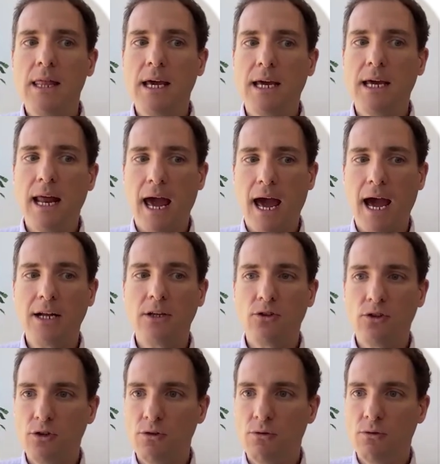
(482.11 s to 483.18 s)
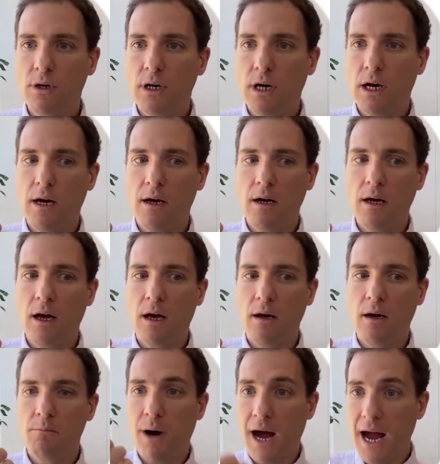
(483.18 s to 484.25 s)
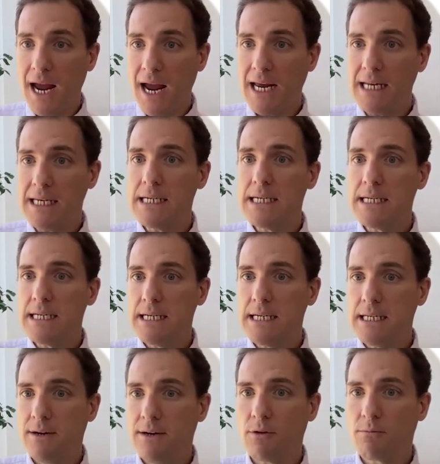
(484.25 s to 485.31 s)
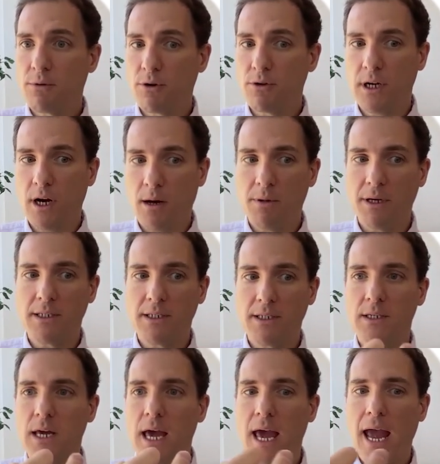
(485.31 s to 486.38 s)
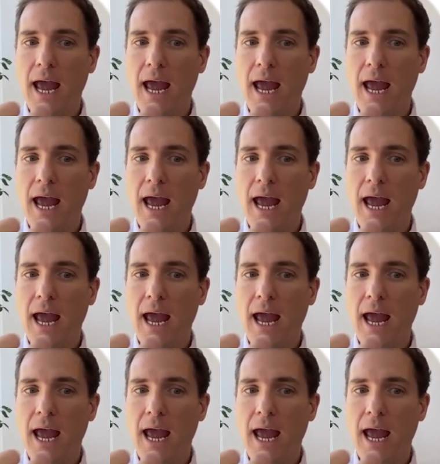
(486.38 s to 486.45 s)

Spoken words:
They can act to bind different protein complexes,